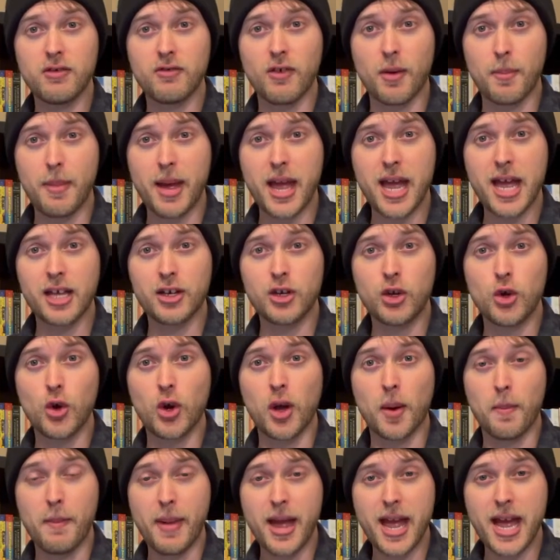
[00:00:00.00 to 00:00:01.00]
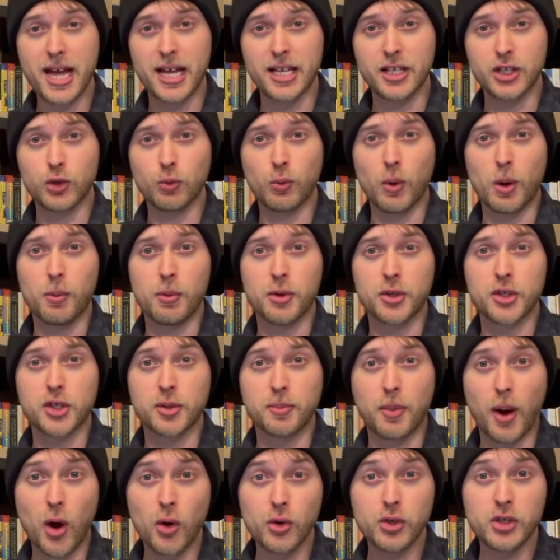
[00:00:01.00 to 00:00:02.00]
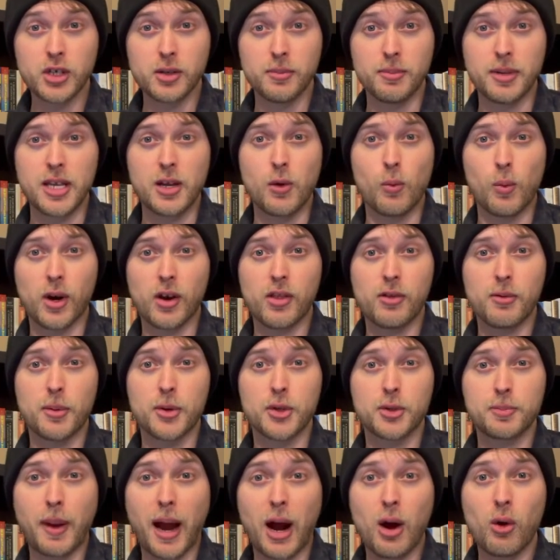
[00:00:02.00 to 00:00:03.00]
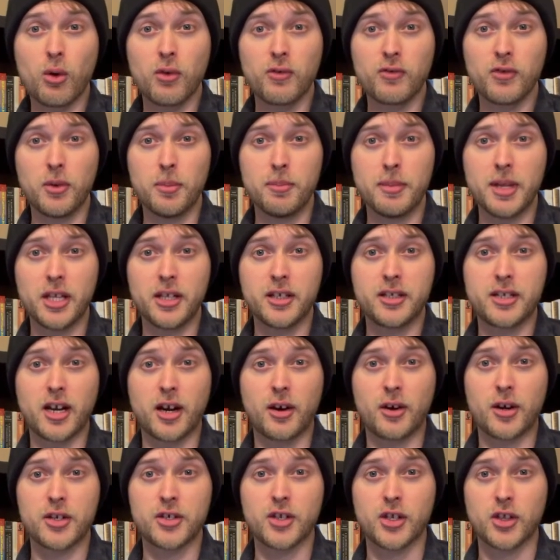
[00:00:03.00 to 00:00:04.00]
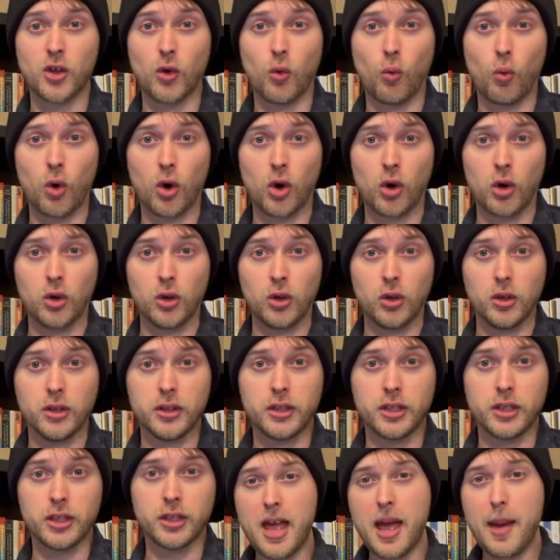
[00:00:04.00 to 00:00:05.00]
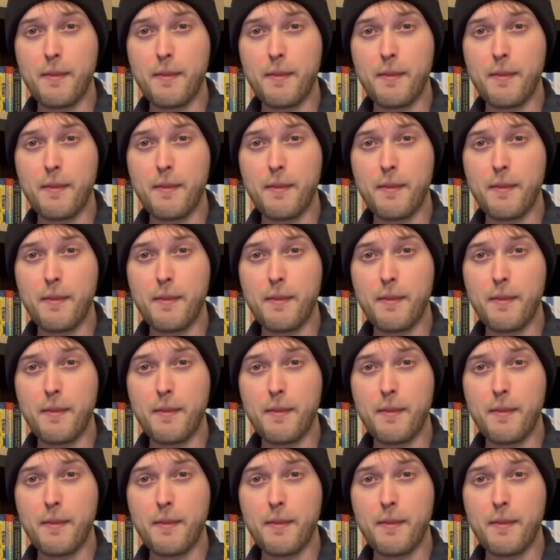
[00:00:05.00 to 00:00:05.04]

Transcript: of a man who commands what was supposed to be one of the most powerful militaries in the world.